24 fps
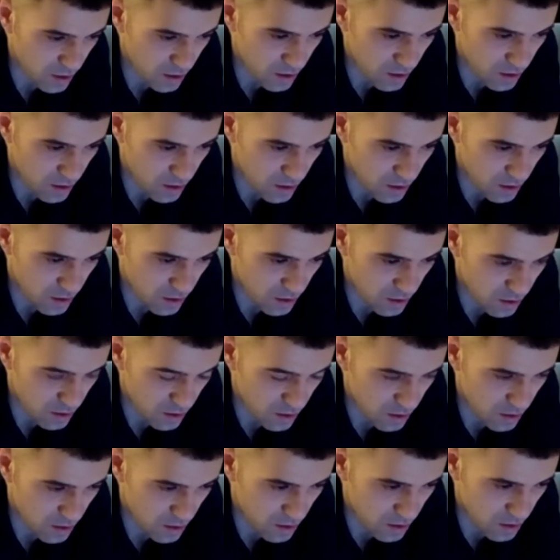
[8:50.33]

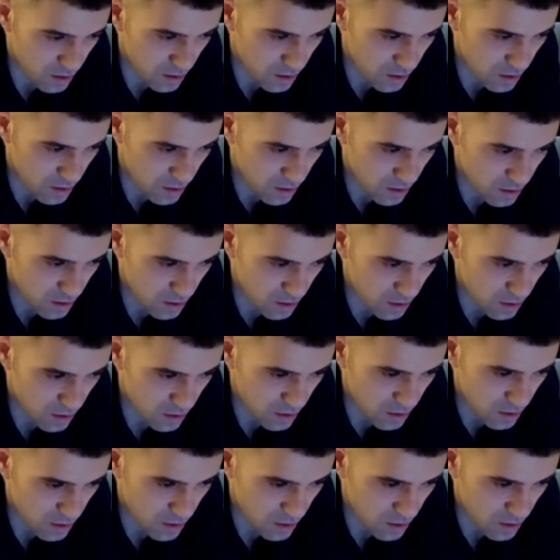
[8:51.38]

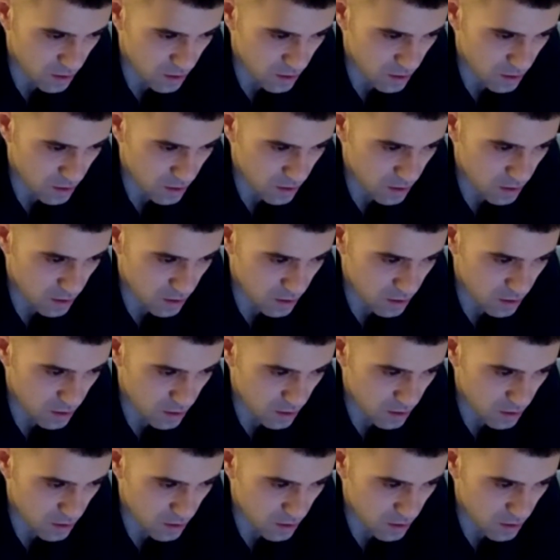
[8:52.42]
No one is speaking in this clip.